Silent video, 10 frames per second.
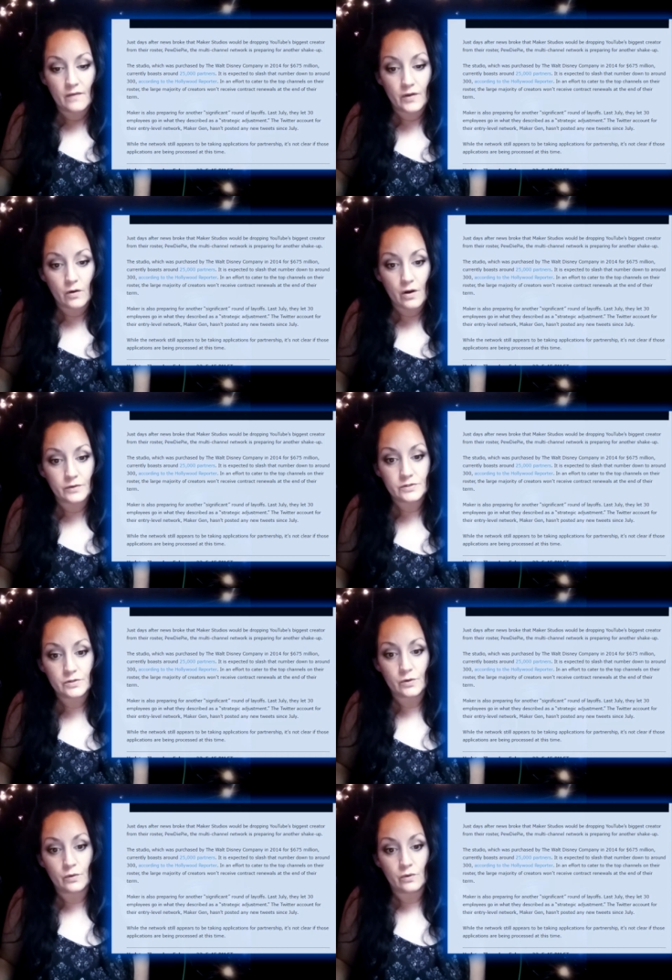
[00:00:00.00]
They're
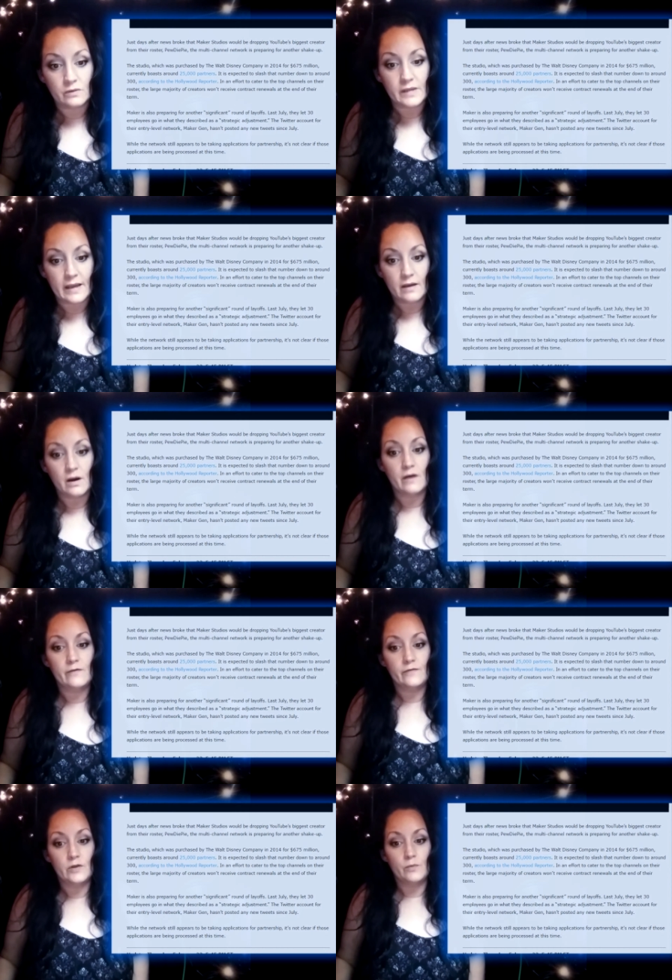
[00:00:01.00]
also laying
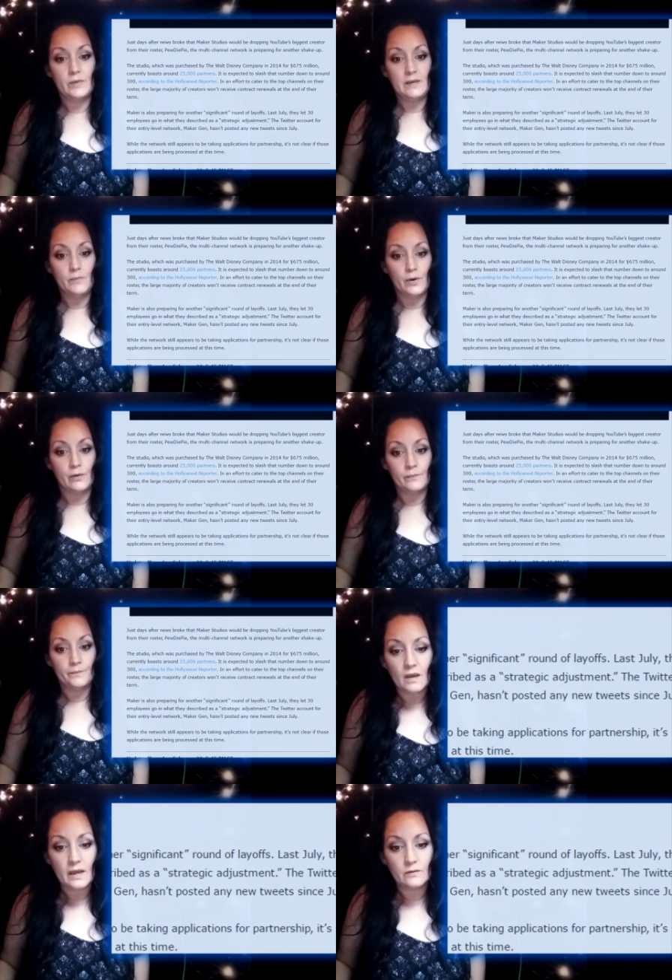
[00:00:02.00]
off their people
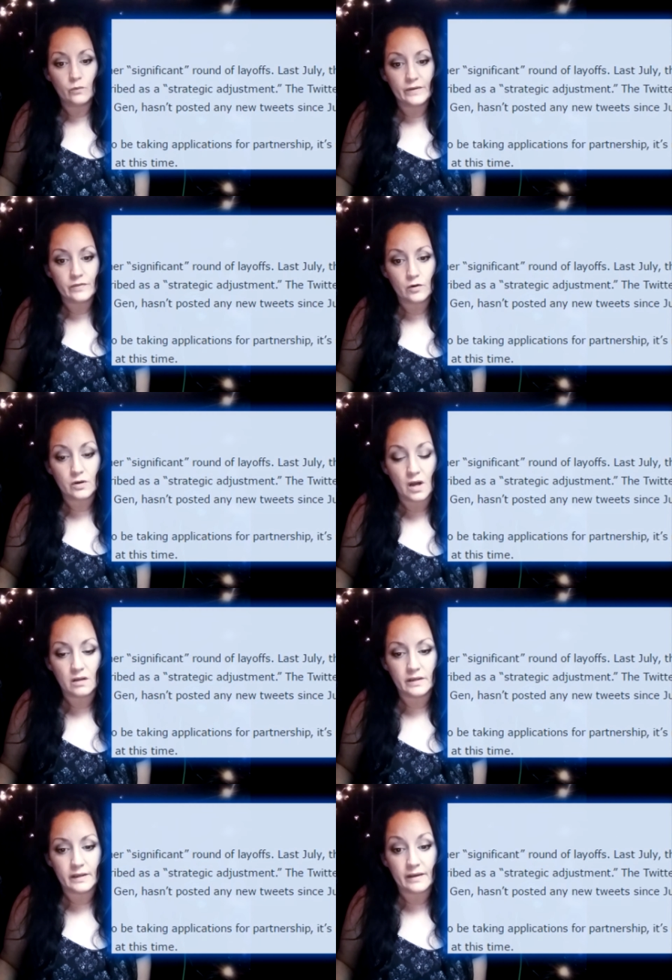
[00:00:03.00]
in what they're
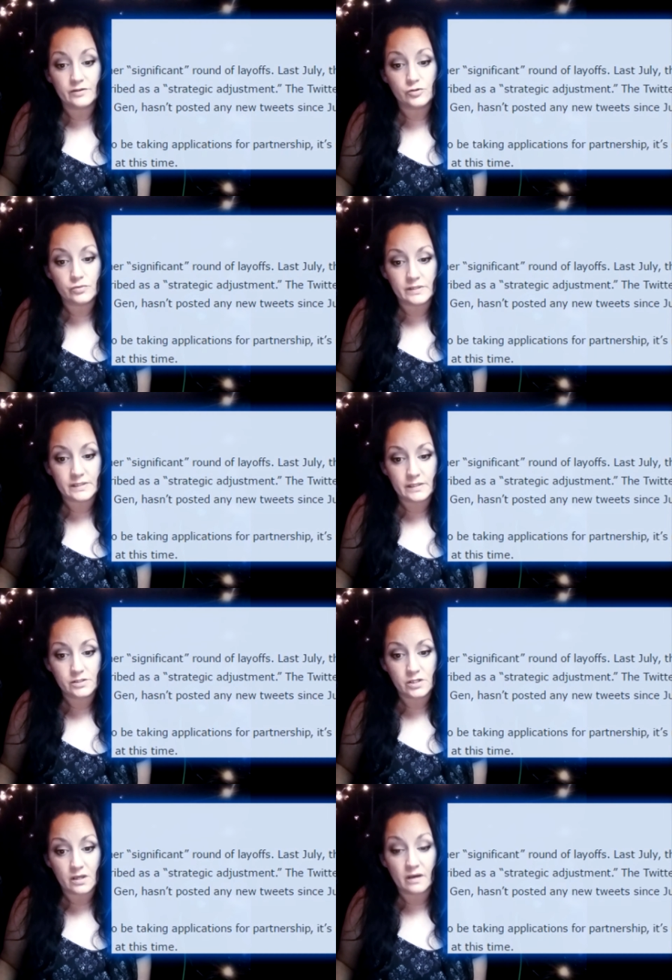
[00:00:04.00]
calling a
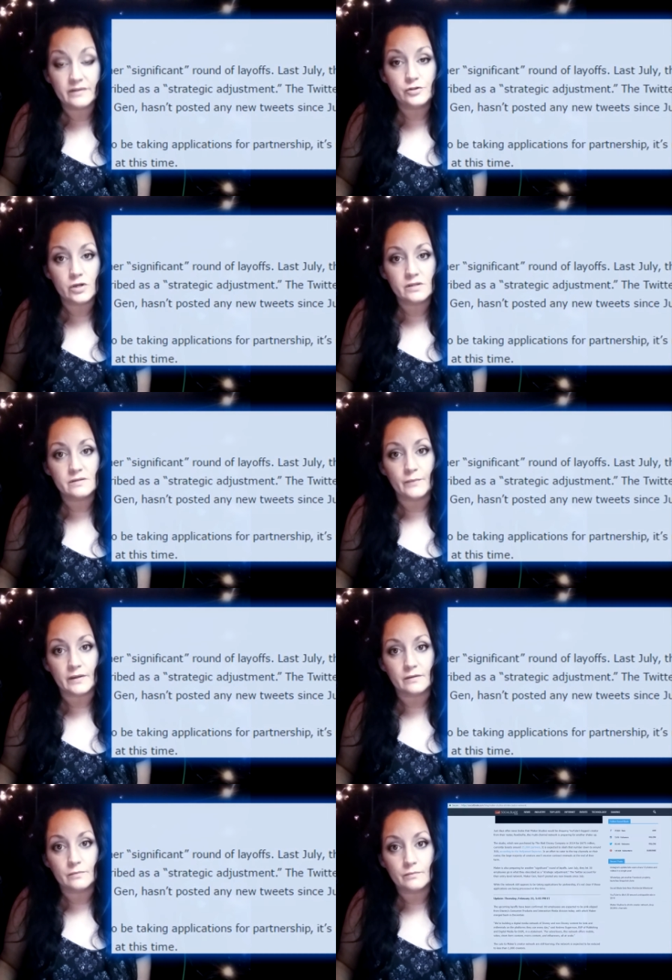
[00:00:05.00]
strategic
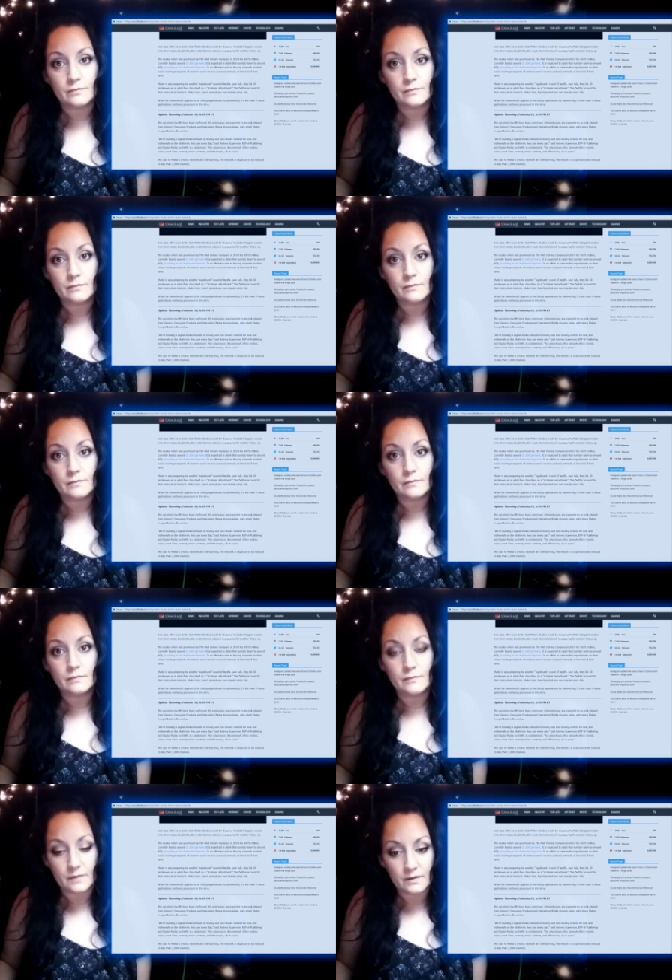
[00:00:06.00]
adjustment.
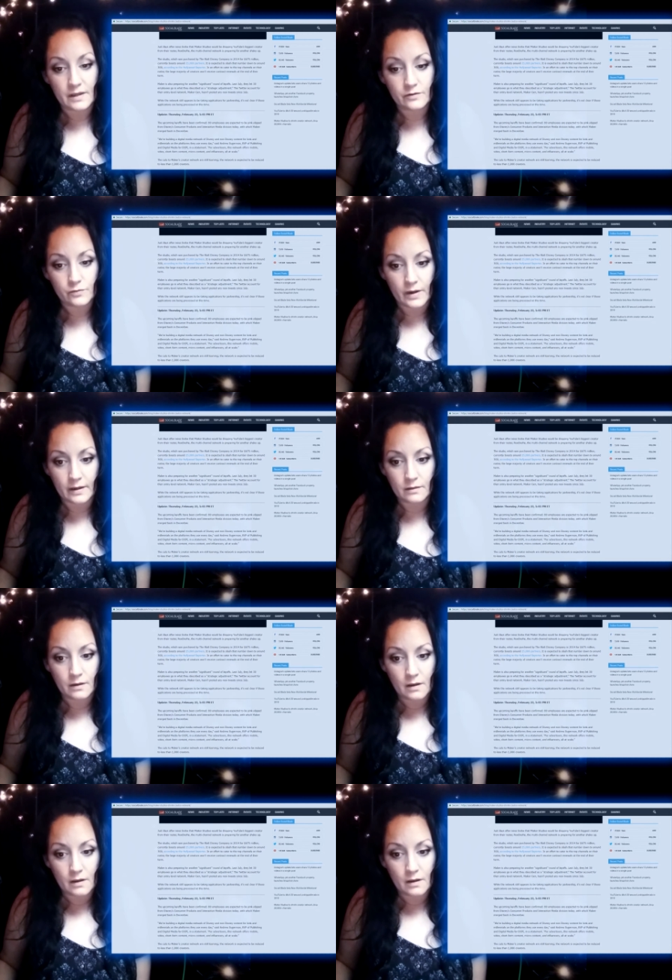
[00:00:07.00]
That's right.